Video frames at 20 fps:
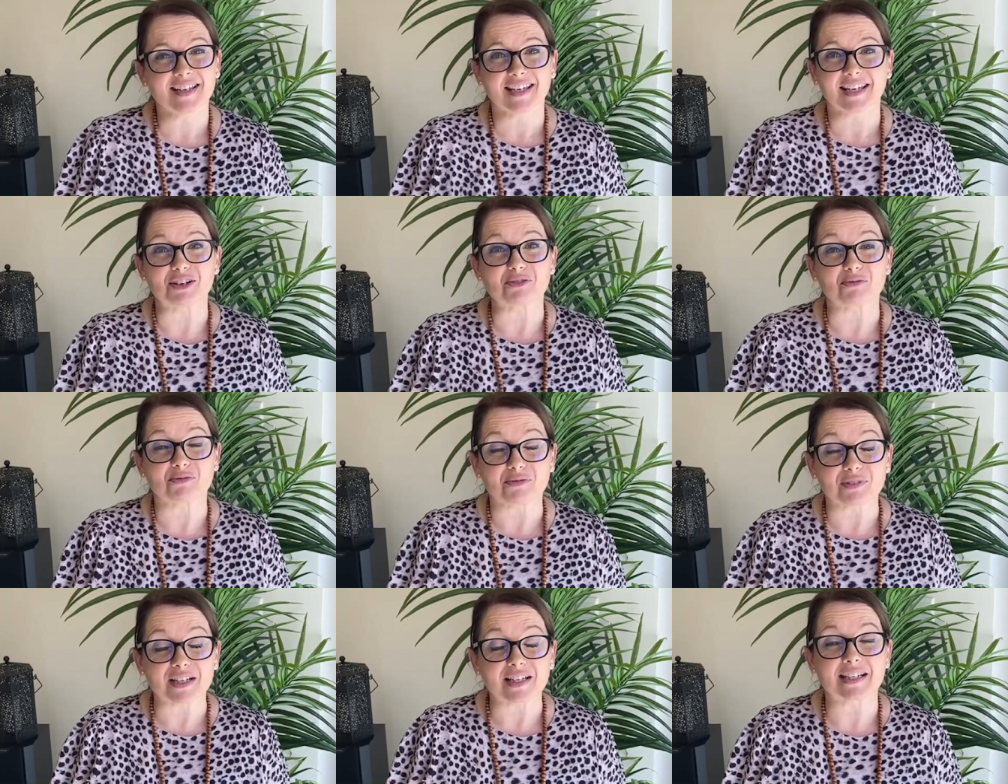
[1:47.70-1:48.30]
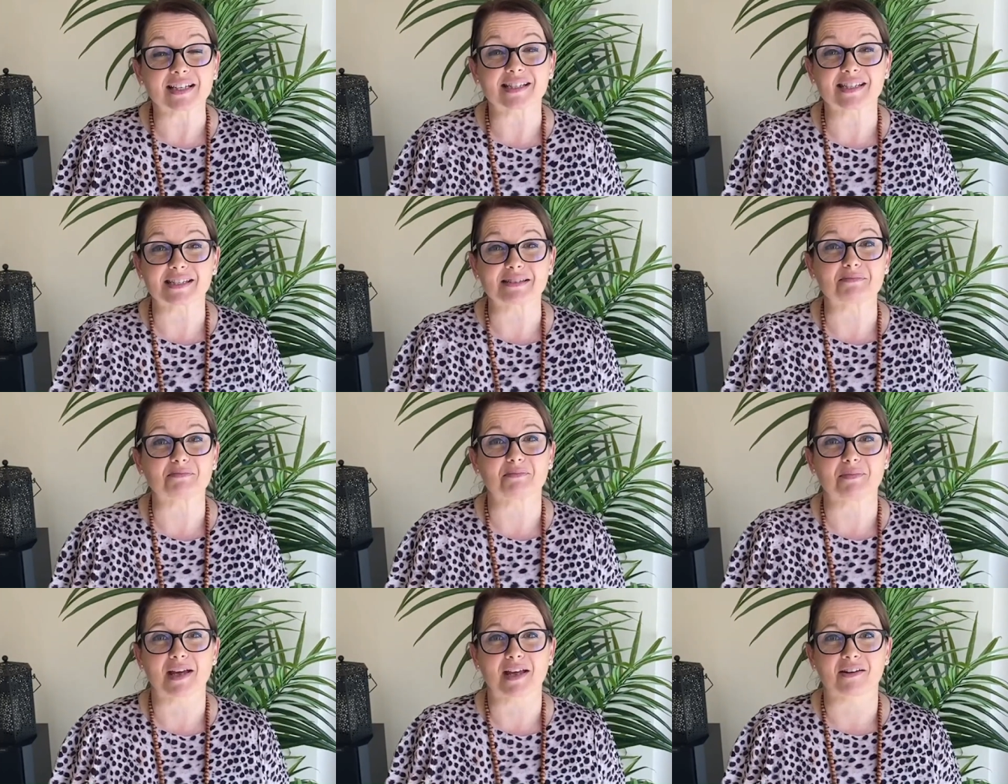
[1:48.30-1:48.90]
It really
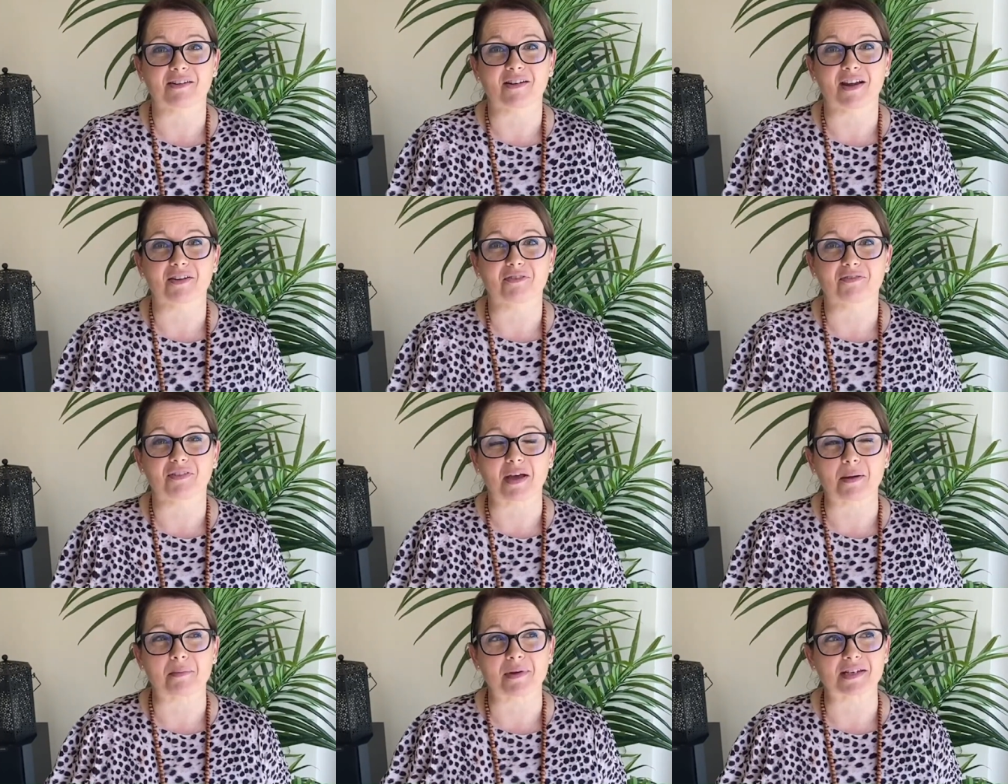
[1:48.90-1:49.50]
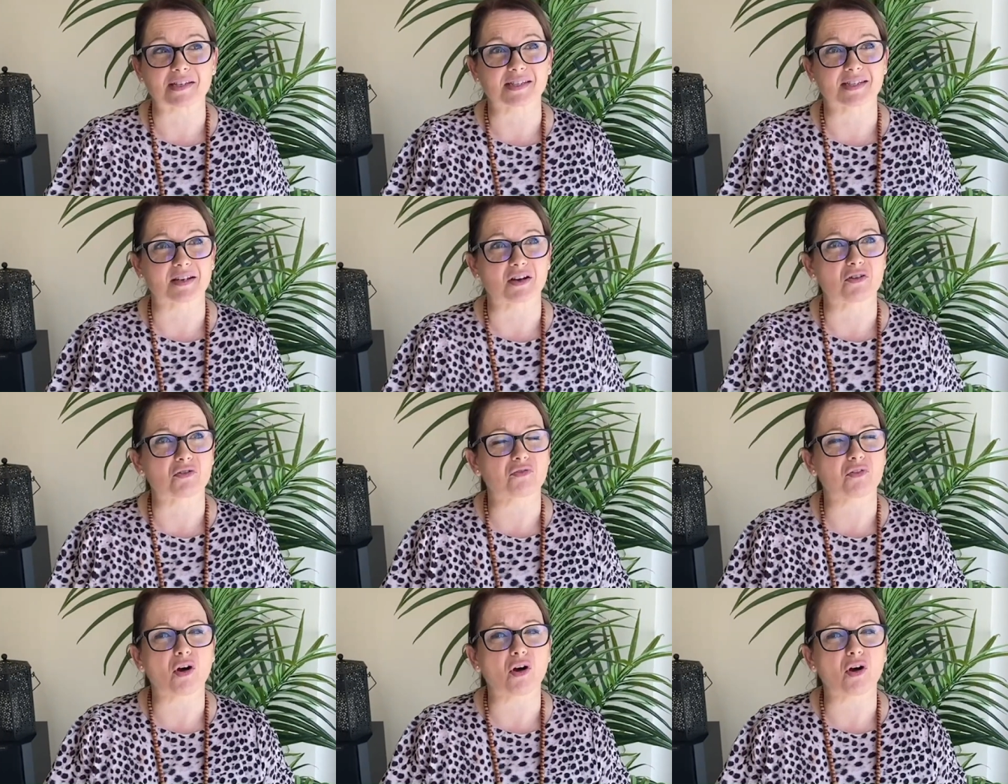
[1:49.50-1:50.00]
didn't matter. I found myself